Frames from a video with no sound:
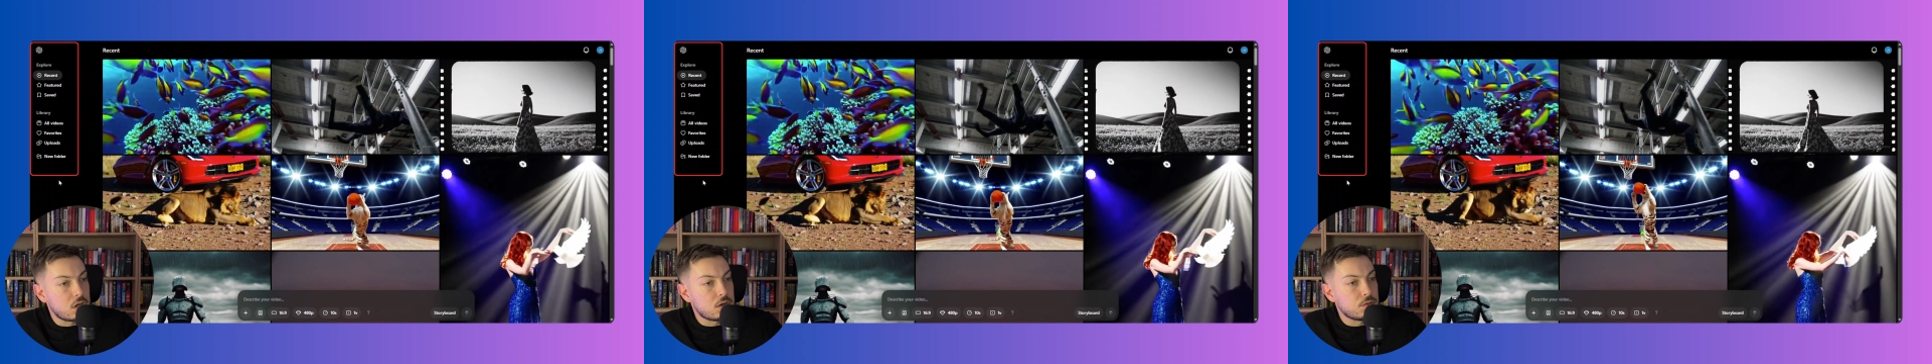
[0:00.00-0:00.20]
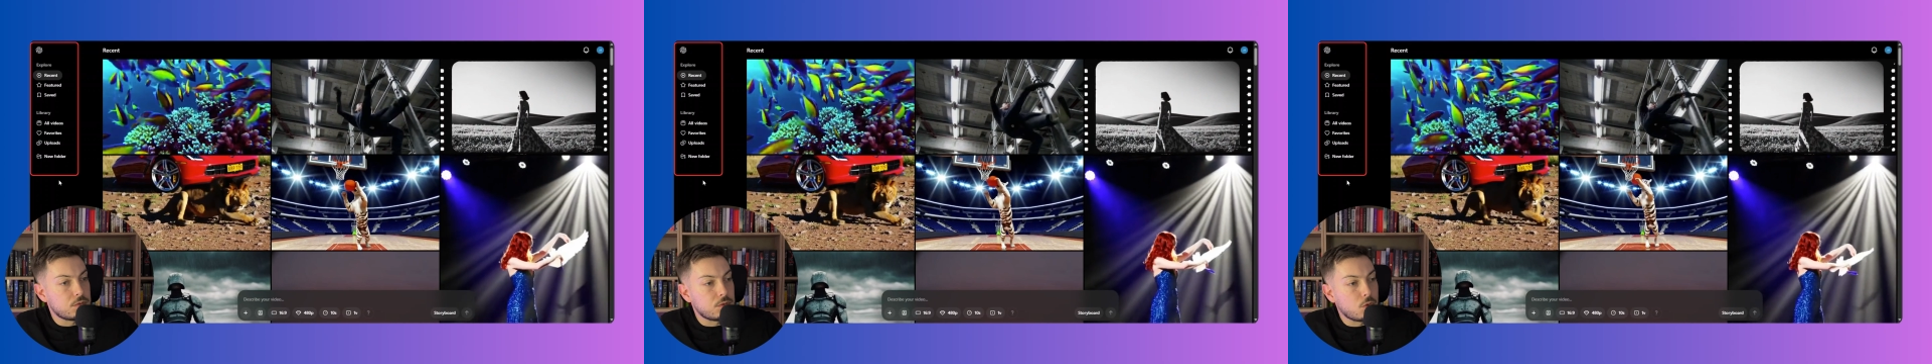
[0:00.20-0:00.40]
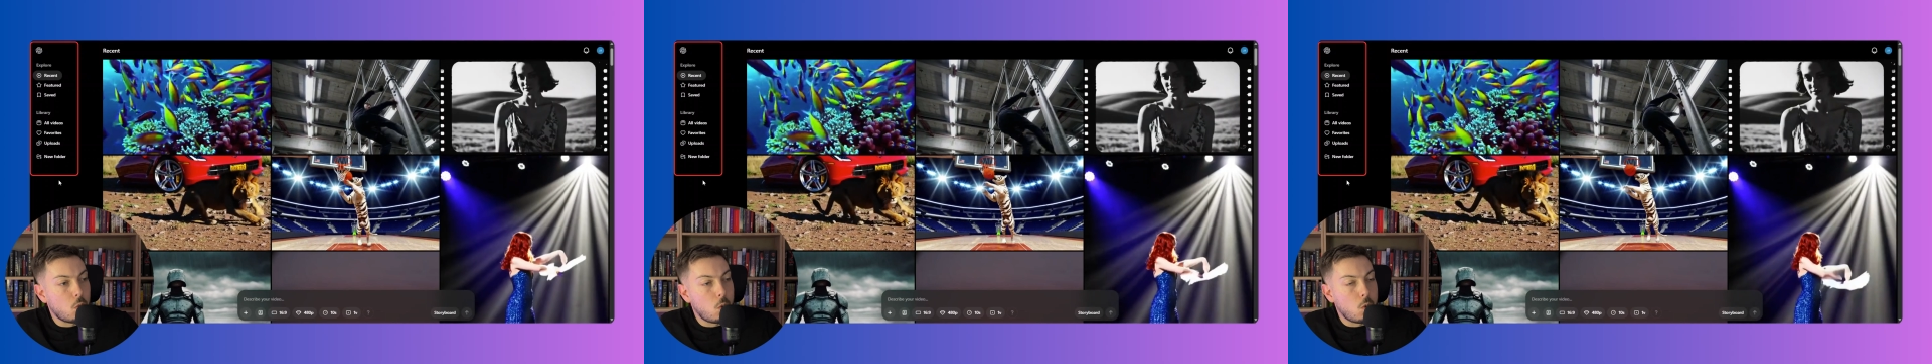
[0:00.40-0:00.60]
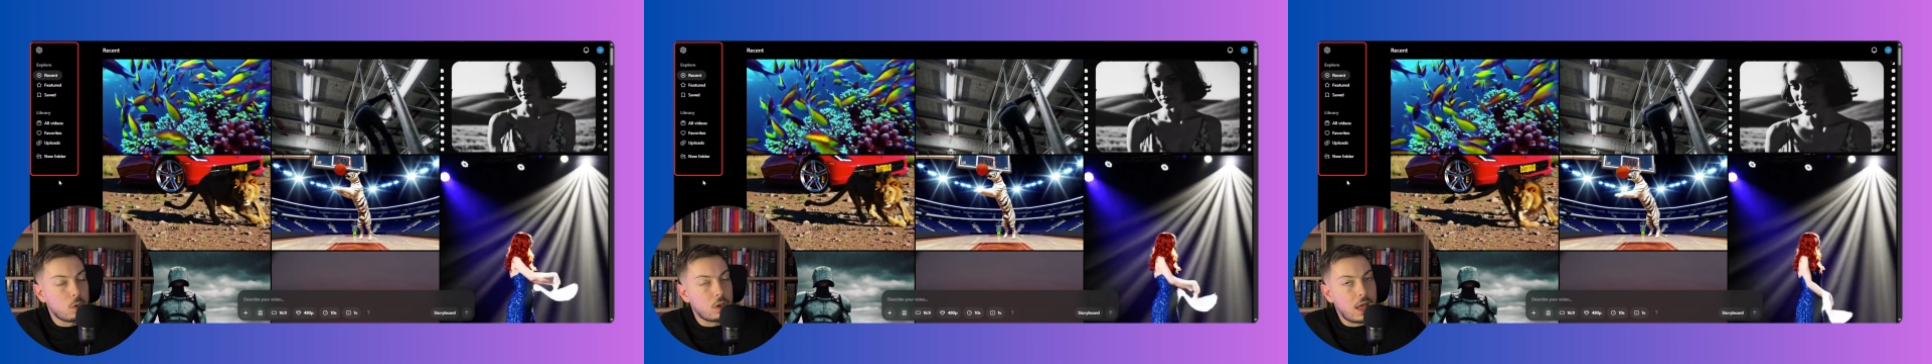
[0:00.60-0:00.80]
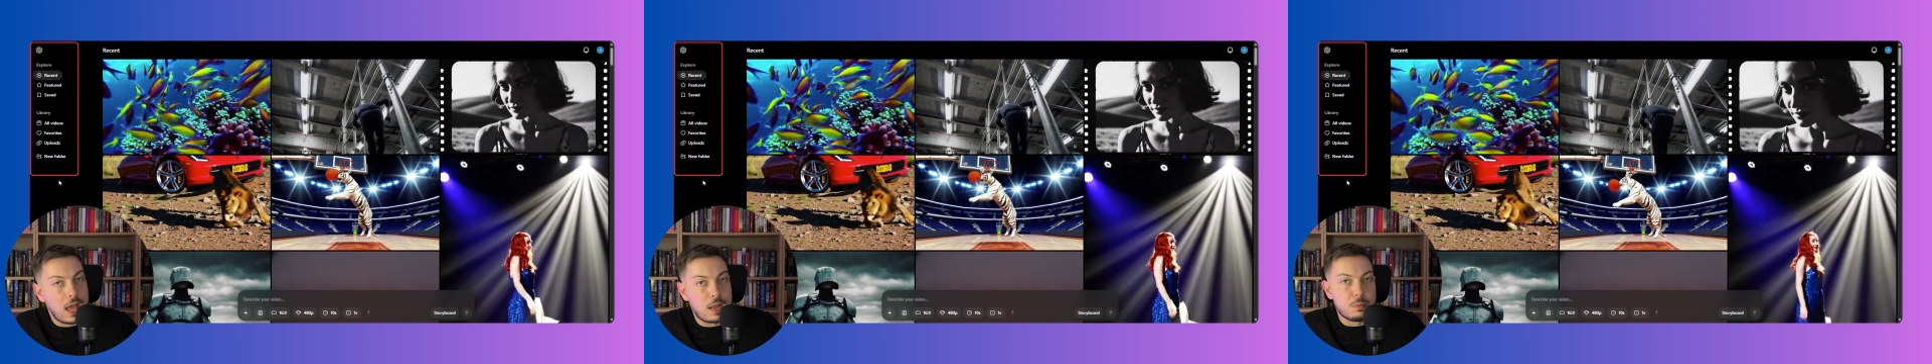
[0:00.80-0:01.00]
of all
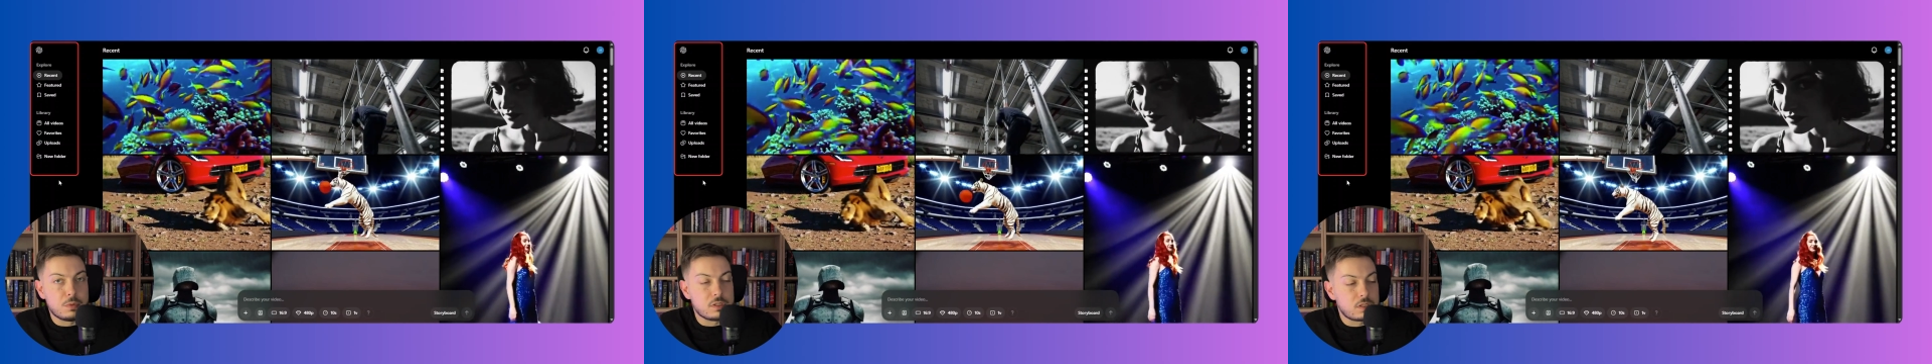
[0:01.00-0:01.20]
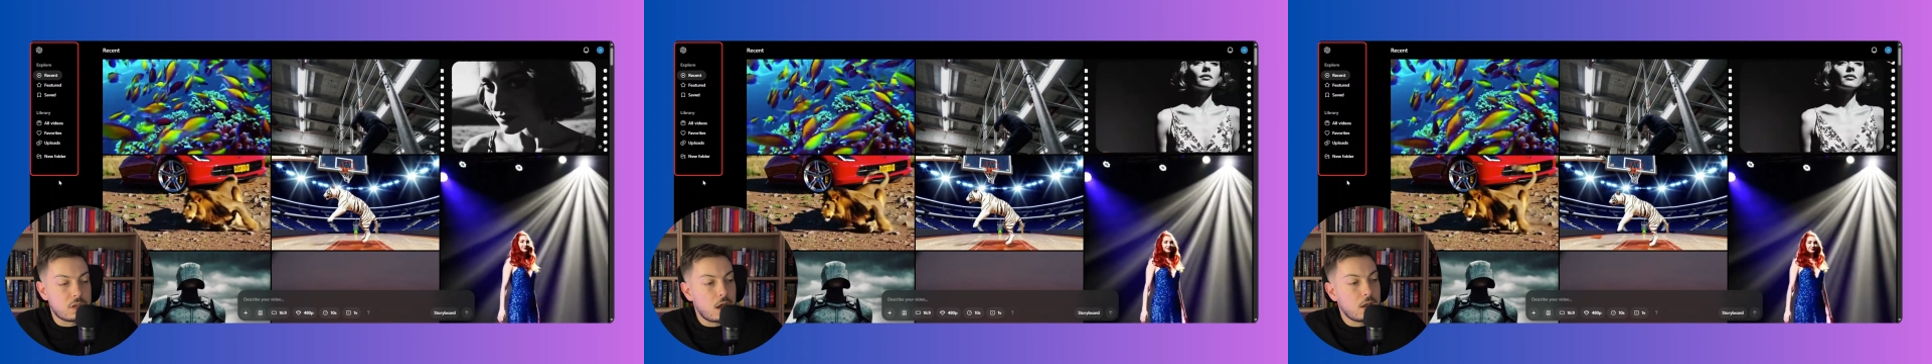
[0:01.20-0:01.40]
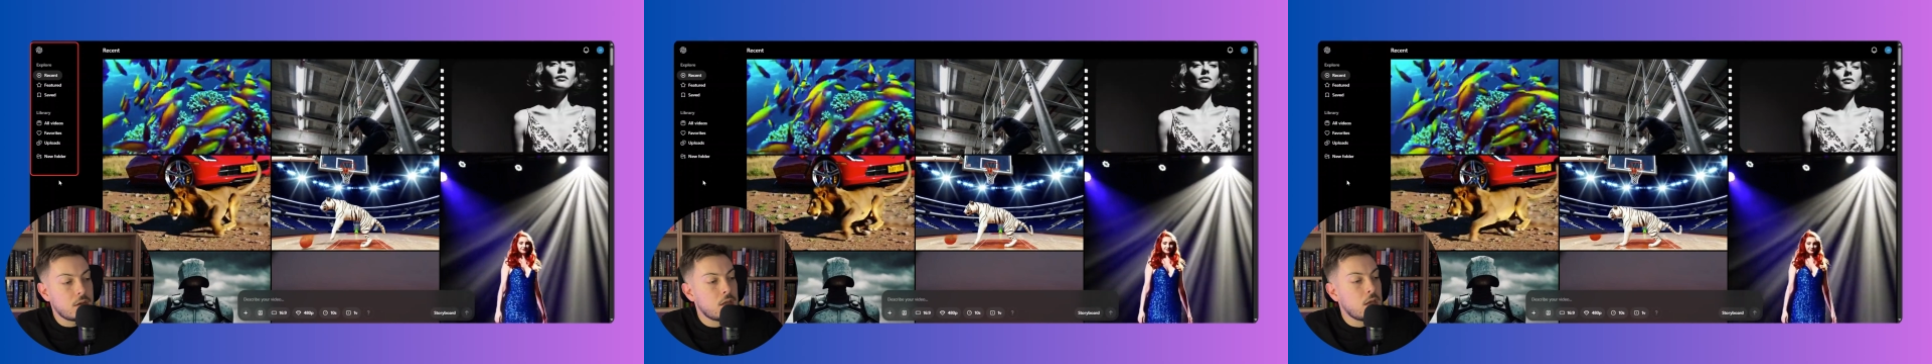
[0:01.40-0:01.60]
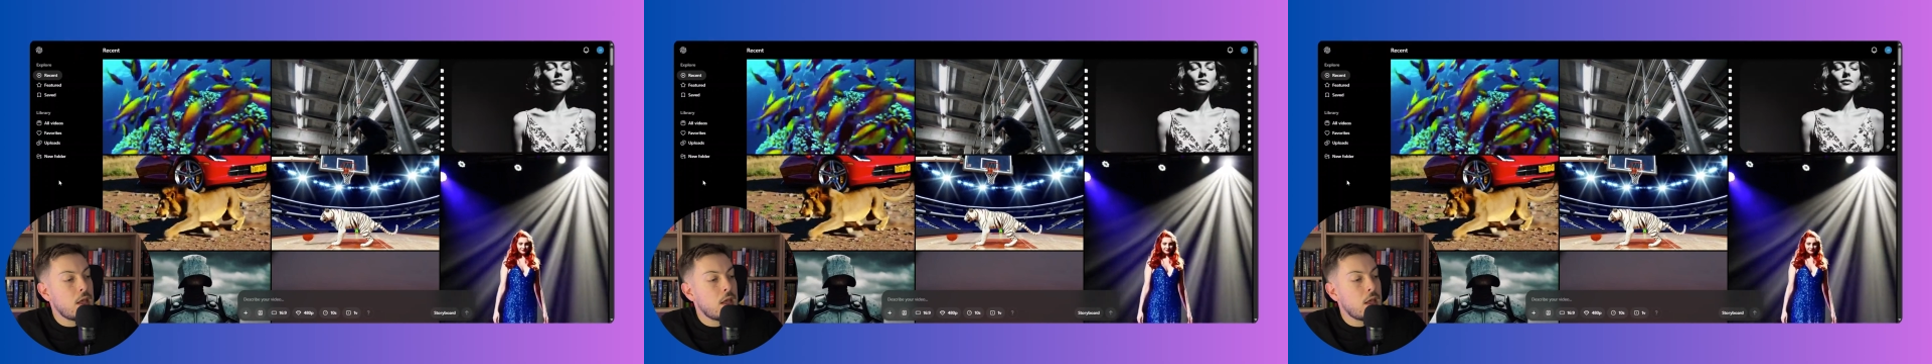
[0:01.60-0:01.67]
admin side.